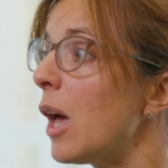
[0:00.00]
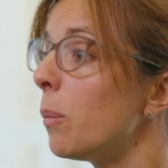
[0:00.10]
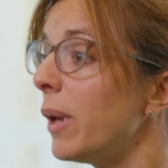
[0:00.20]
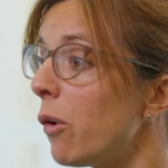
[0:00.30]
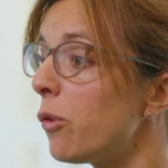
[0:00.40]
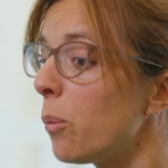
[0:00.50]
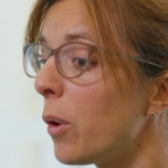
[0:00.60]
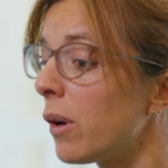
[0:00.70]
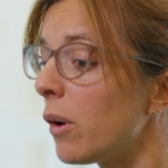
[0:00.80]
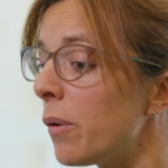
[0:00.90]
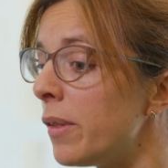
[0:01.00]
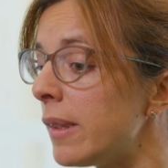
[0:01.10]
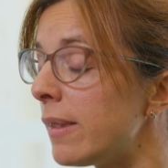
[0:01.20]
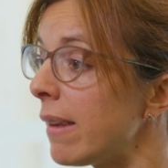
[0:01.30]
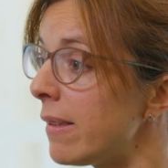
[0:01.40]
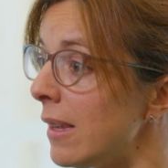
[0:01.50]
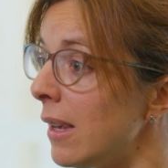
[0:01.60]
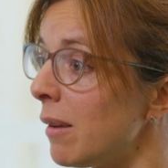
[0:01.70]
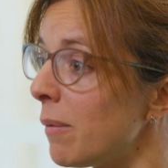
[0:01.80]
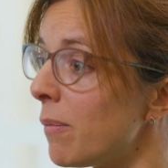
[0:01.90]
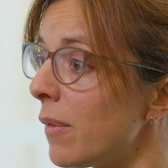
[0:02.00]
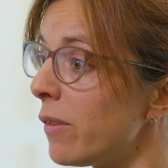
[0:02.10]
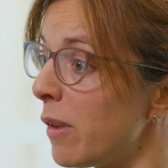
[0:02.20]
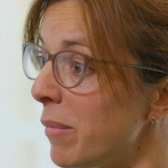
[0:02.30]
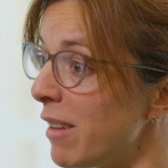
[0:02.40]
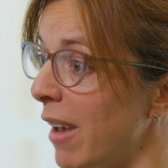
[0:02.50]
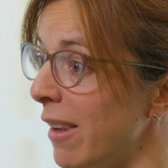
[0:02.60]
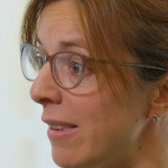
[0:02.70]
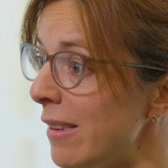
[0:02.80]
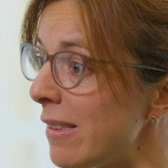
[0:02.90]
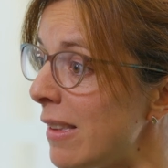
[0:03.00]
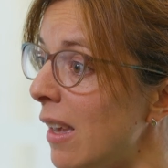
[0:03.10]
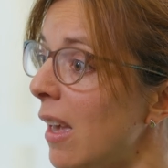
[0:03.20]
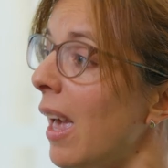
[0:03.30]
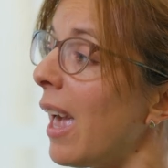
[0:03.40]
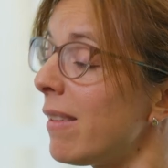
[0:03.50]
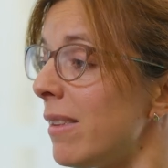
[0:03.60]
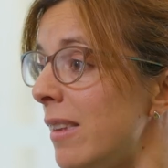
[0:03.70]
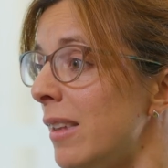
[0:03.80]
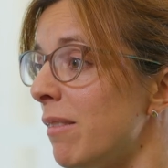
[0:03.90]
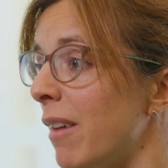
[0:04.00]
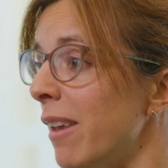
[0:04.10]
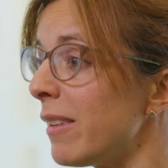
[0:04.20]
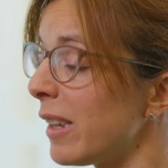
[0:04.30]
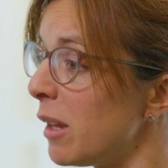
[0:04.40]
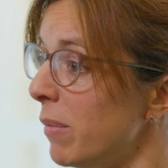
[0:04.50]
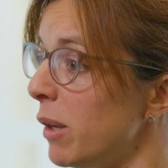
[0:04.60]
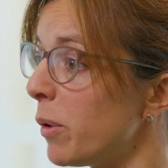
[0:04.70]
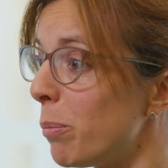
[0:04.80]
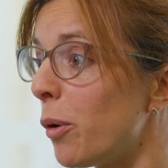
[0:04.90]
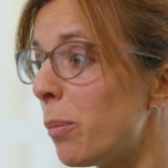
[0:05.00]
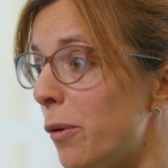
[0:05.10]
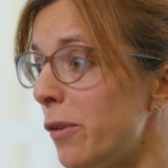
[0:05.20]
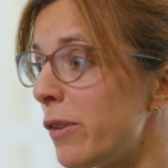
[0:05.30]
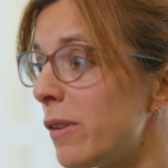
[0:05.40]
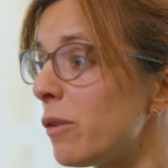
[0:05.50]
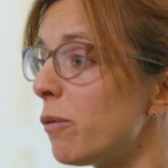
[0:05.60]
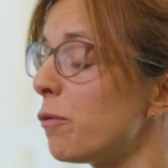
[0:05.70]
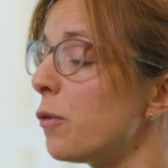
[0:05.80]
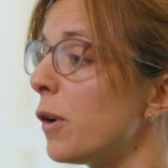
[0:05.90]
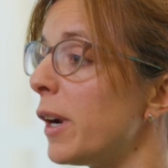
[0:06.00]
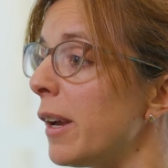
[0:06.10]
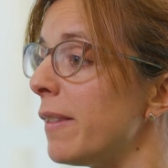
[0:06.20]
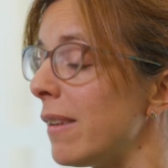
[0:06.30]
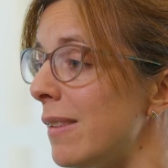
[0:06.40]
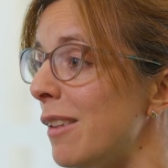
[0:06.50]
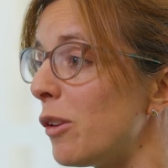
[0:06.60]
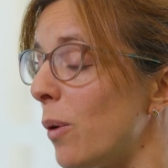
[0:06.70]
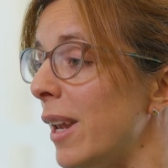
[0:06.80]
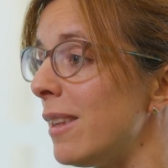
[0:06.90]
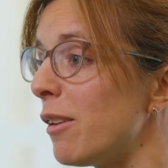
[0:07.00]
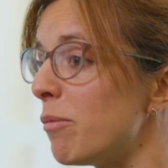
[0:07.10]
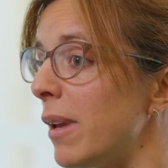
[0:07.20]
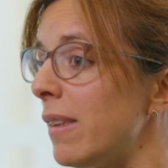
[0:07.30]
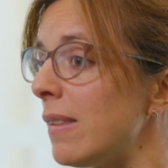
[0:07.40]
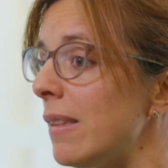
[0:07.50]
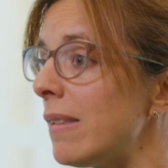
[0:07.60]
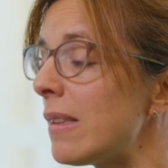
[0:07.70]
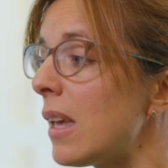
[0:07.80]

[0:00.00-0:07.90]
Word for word: We also work on testing some devices, existing devices that can be repurposed for uh, testing the quality of medicines,